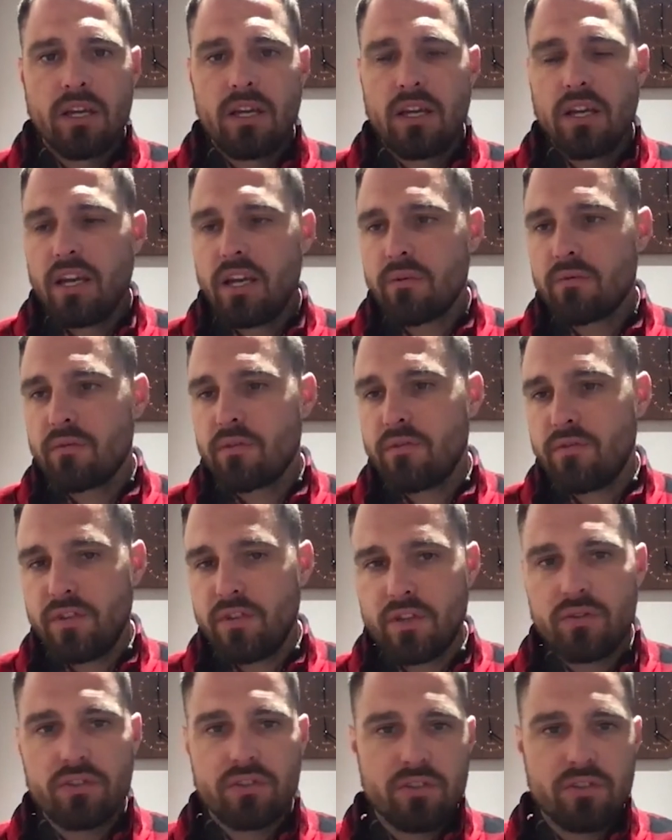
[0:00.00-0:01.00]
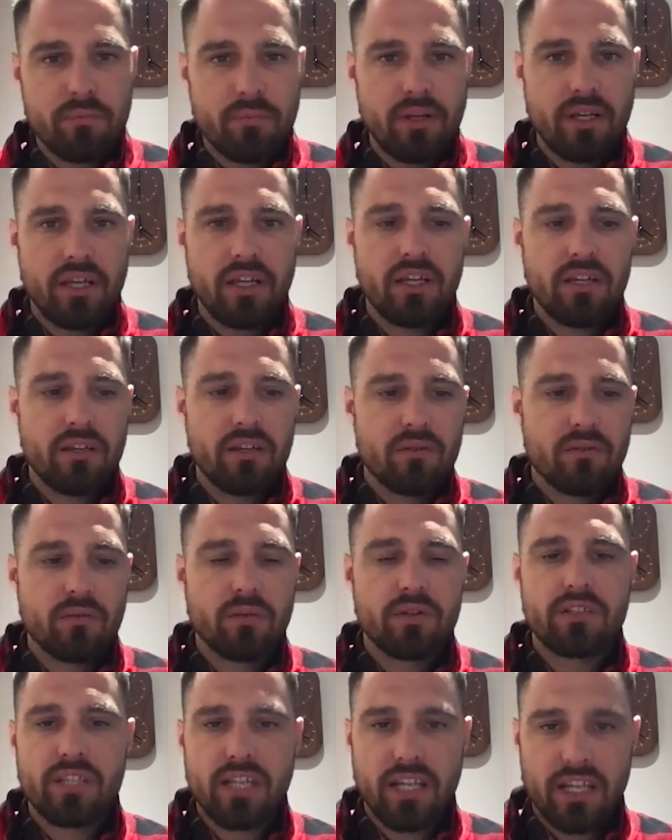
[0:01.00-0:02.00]
and refuse to be
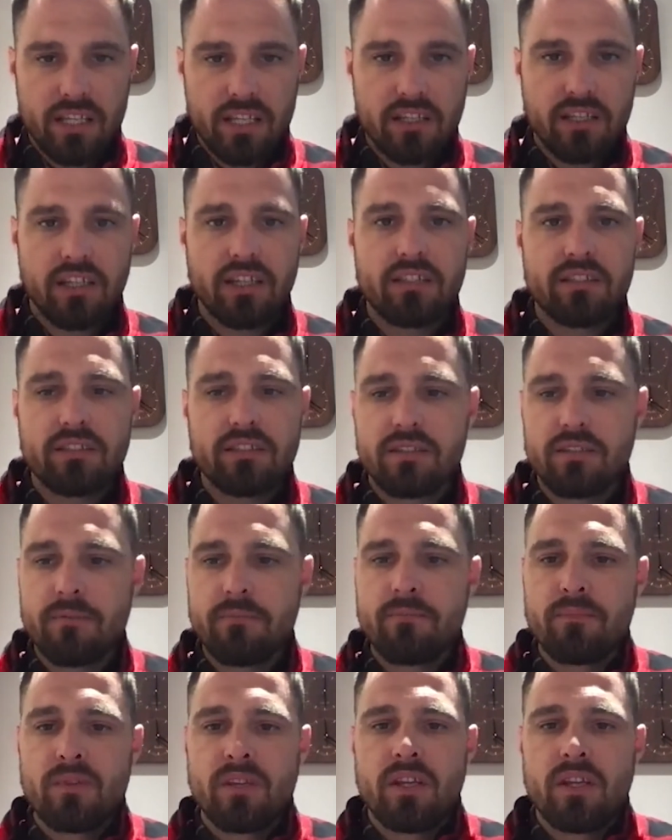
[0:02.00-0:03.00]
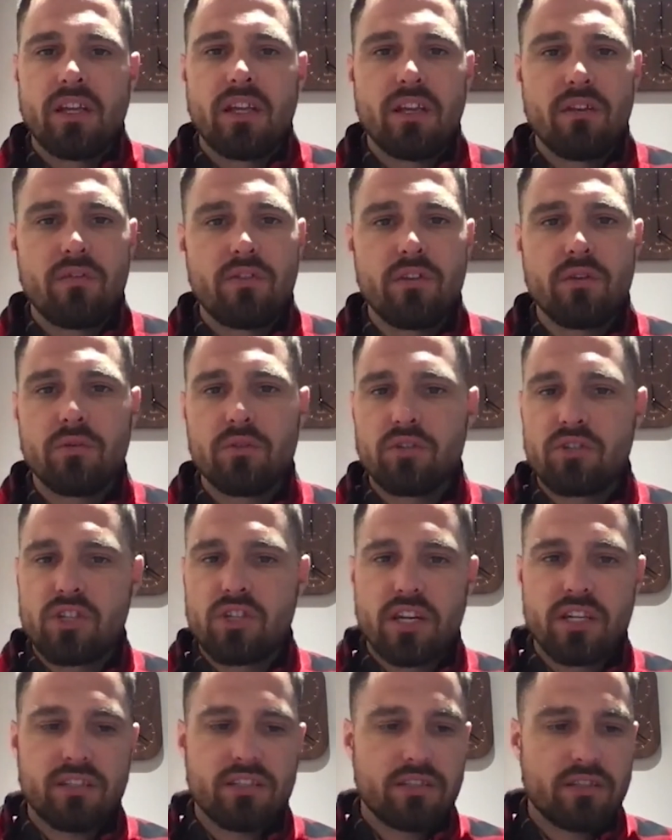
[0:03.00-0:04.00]
ridiculous, if you will
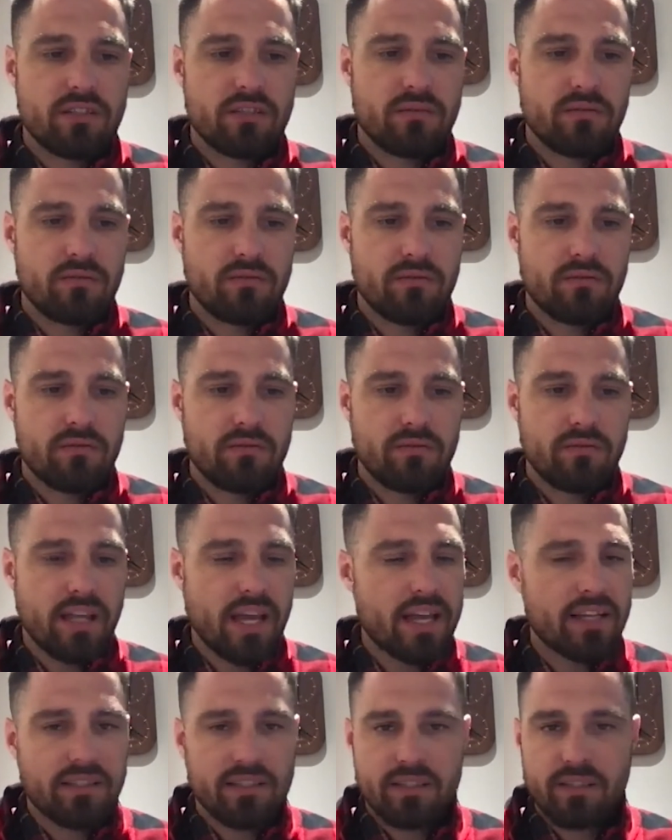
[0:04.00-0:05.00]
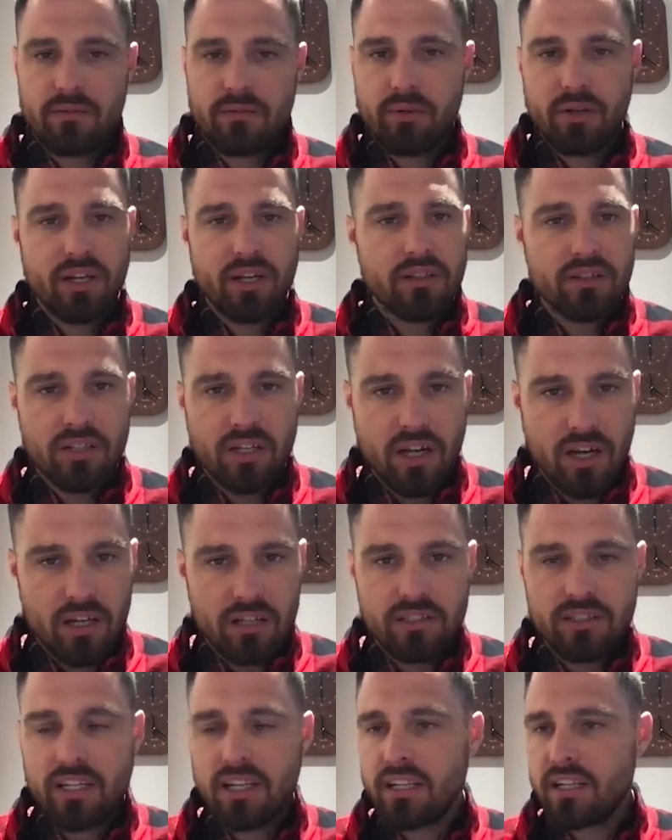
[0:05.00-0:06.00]
just, yes, put out the
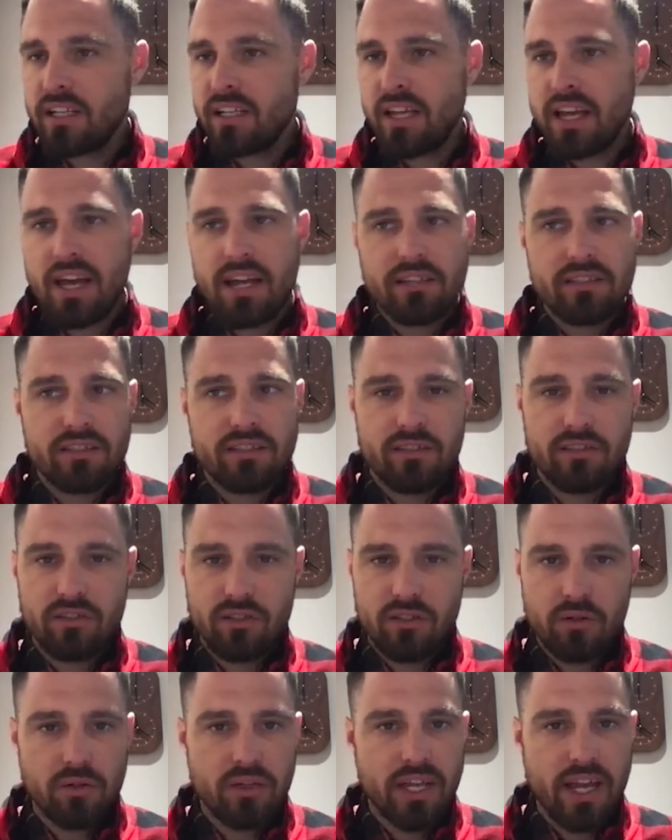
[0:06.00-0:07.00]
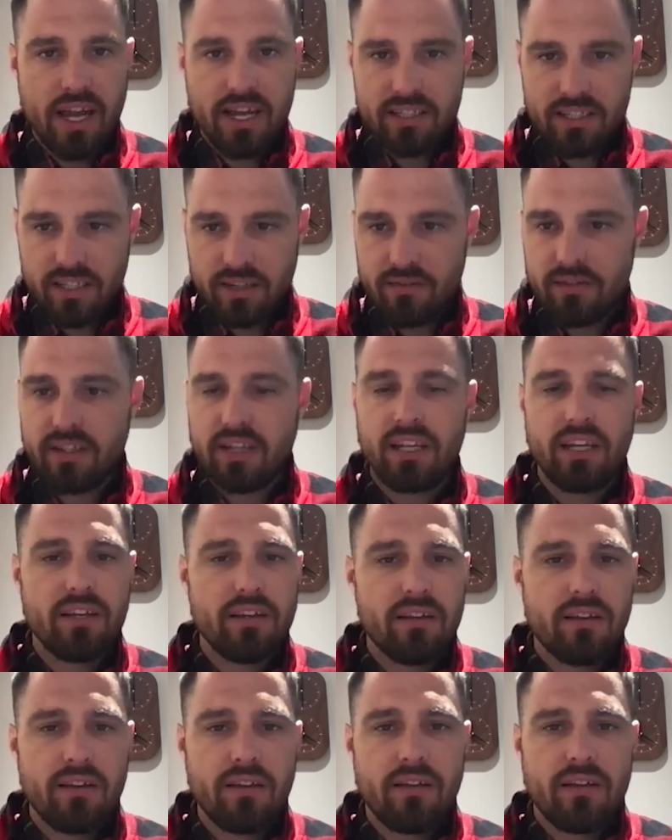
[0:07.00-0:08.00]
content, yes, do the
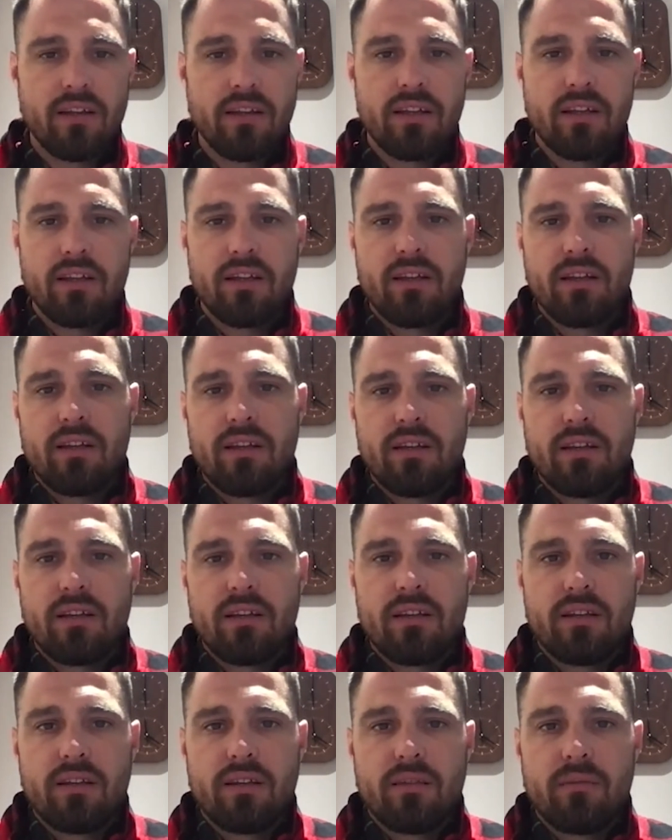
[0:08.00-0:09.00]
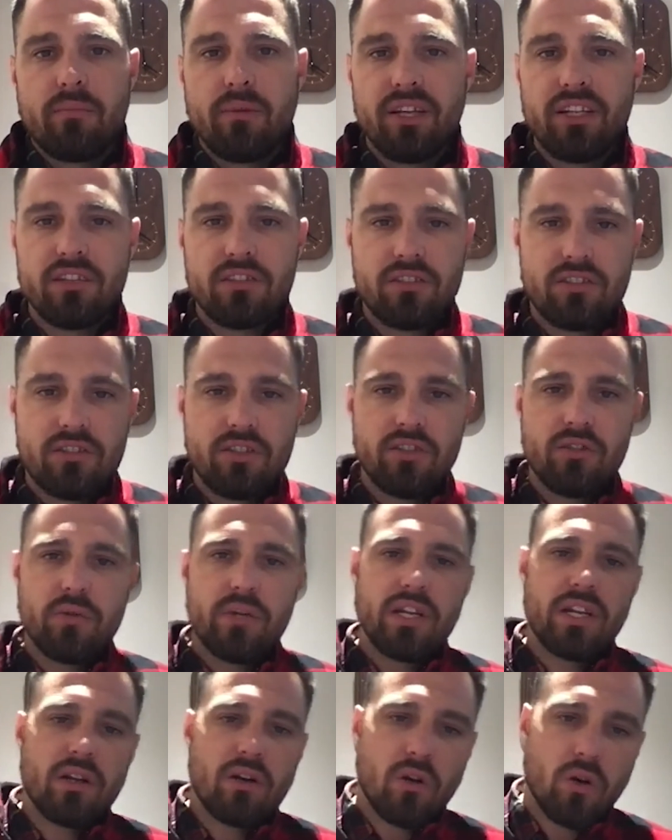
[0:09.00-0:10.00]
activity, but
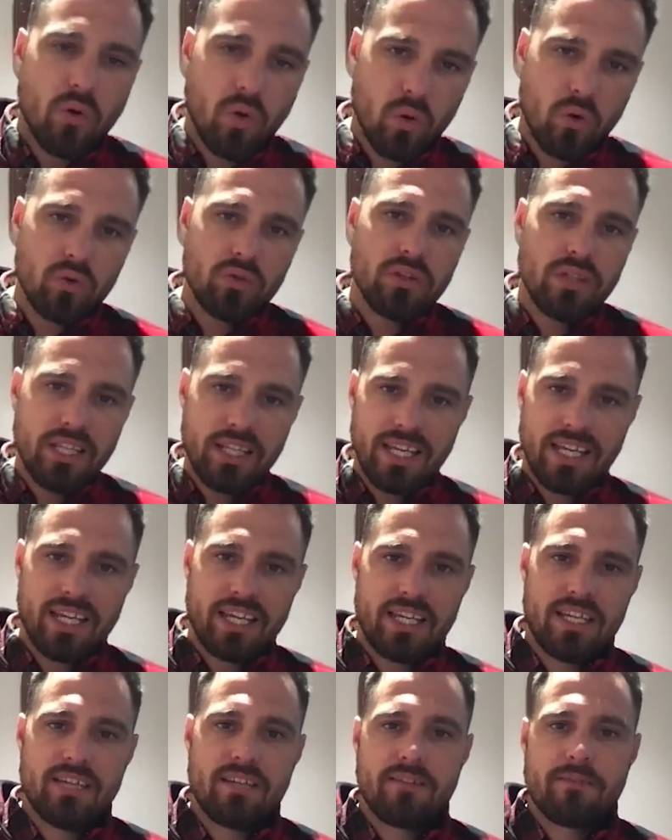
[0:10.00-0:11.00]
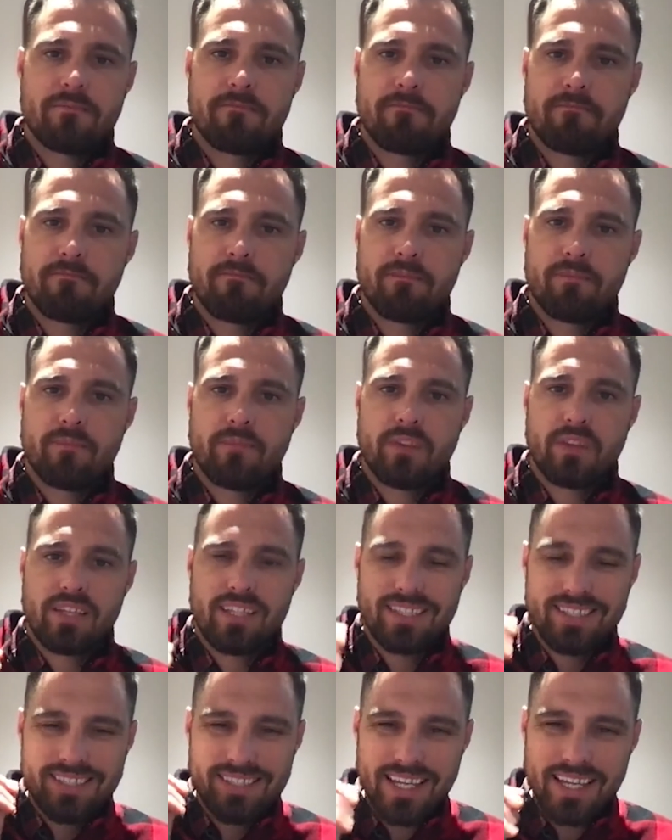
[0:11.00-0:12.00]
do it only
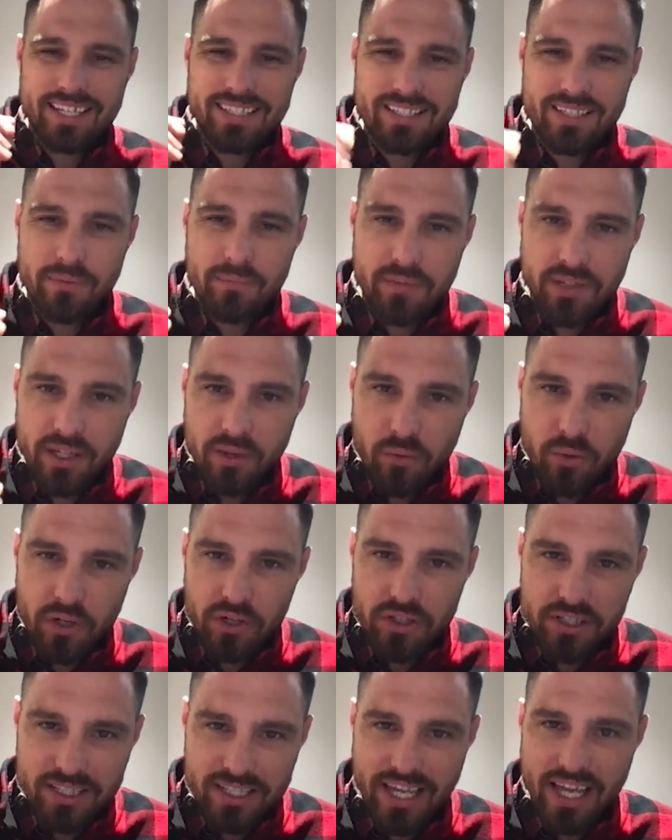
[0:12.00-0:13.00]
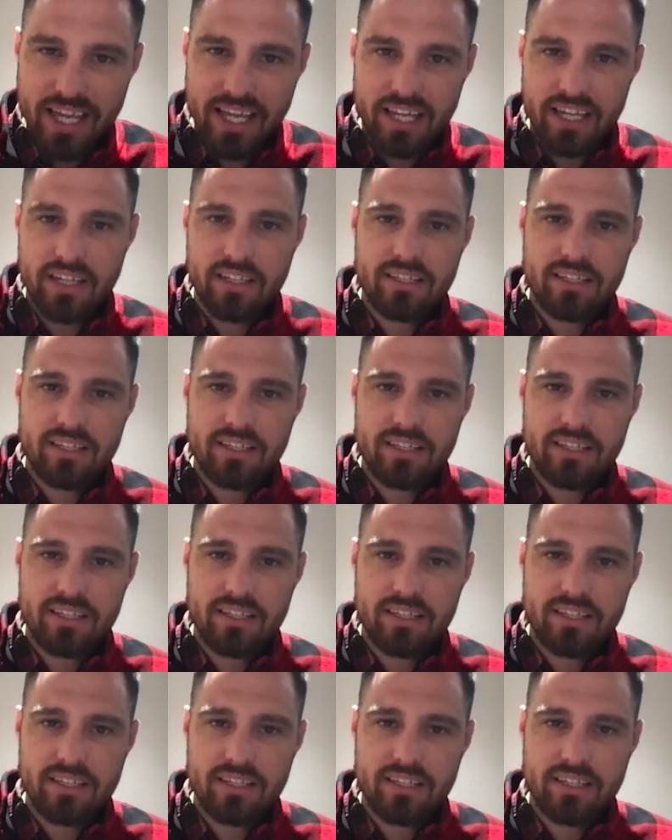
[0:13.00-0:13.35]
to say something worth saying.